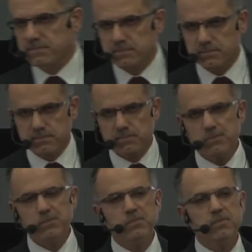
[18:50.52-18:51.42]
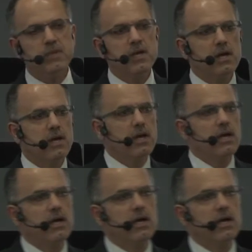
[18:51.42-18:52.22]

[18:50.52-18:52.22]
(no one is talking)